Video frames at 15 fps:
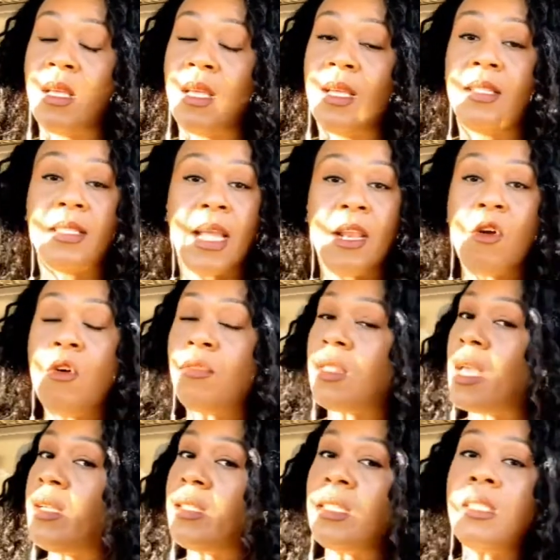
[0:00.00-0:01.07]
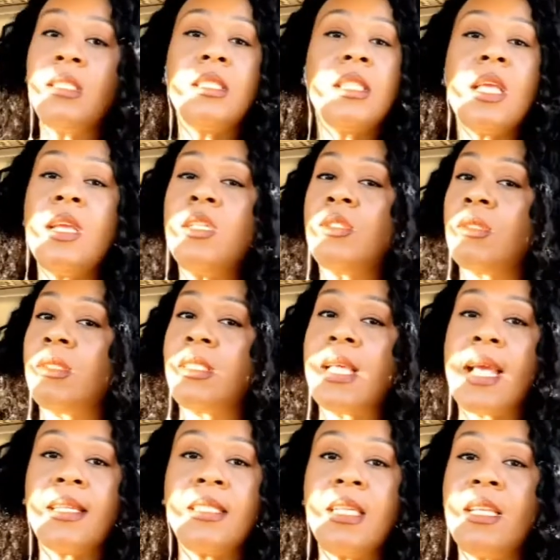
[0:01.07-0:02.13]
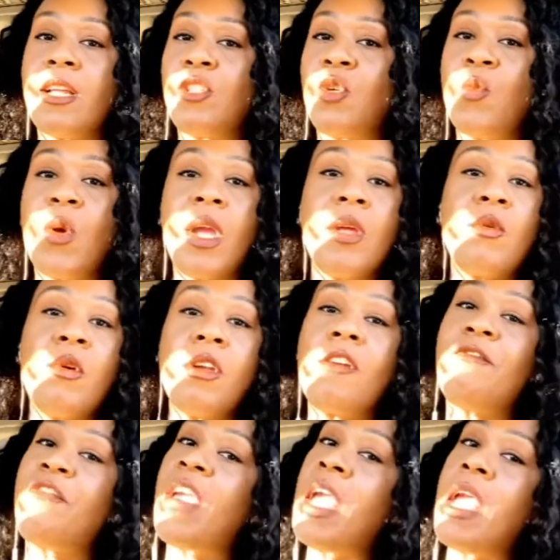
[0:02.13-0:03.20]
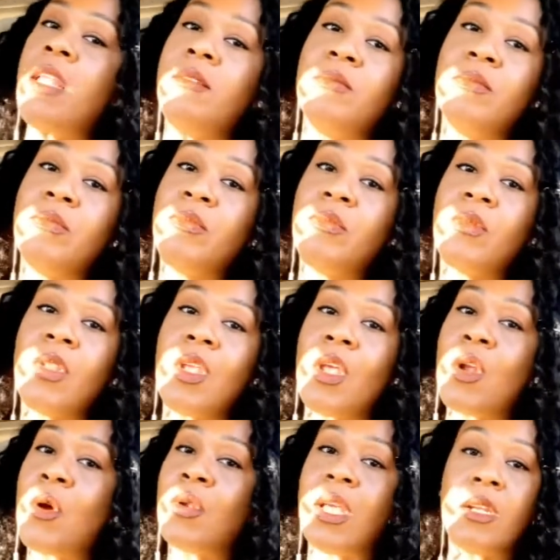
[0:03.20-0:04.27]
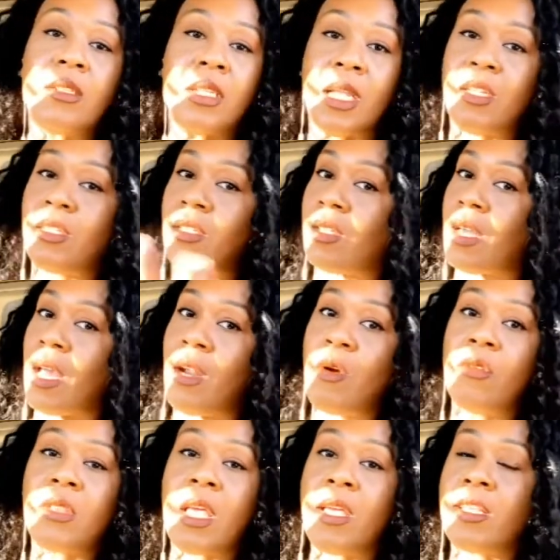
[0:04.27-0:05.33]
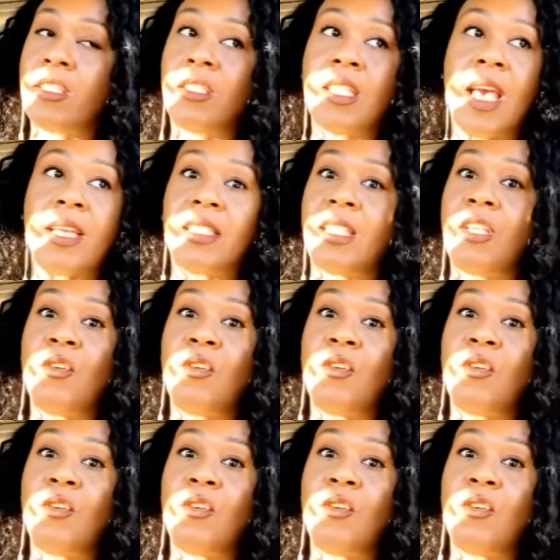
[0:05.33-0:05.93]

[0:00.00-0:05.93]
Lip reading: They don't think these things are sexy that you're wearing on your feet. They don't think it's sexy. You